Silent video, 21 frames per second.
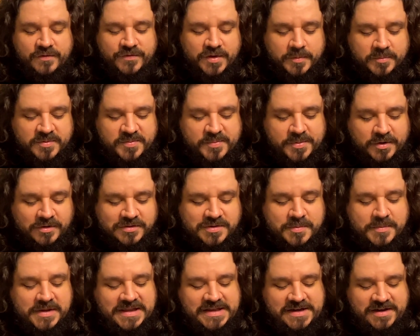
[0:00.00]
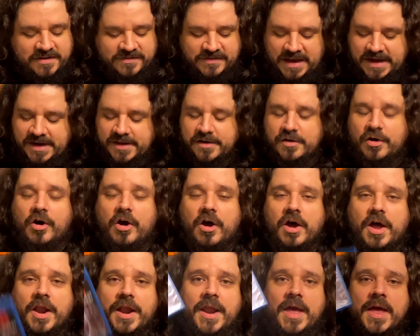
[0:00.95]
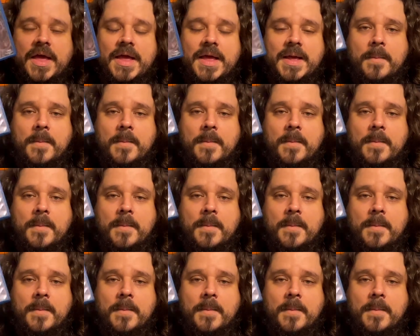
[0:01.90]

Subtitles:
films, but ultimately decided on